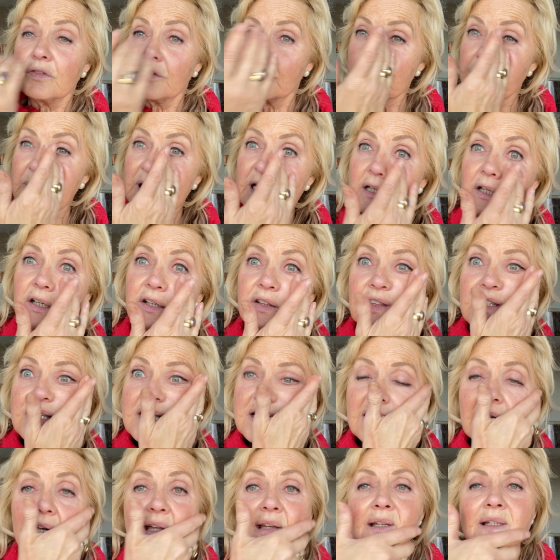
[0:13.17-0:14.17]
for being out in the
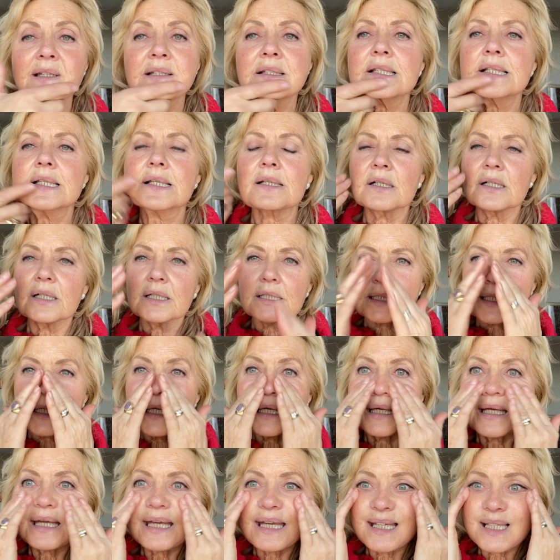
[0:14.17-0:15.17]
sun. It's got
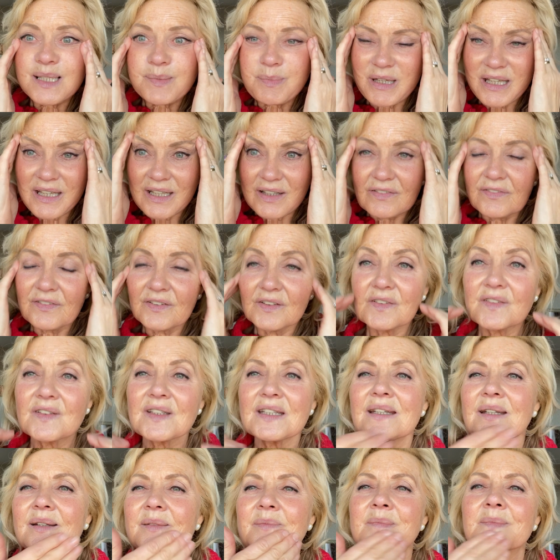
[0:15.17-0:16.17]
SPF
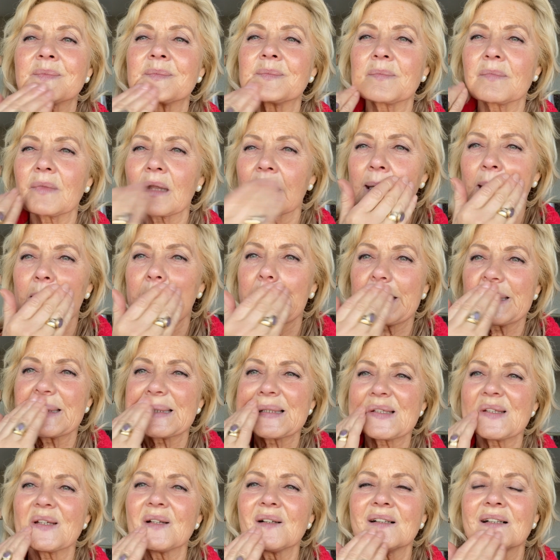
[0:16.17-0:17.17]
50.
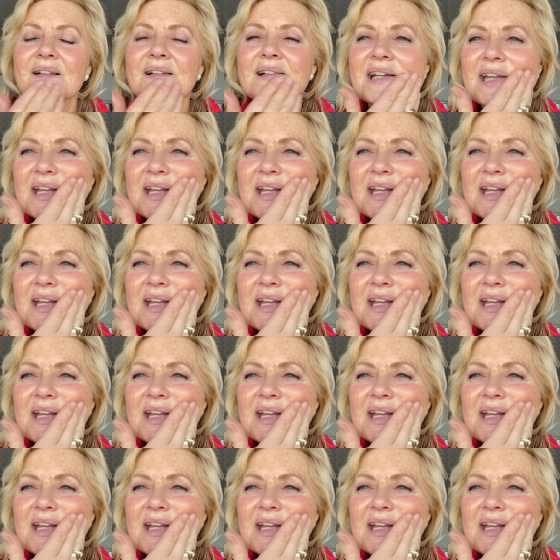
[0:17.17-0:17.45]
So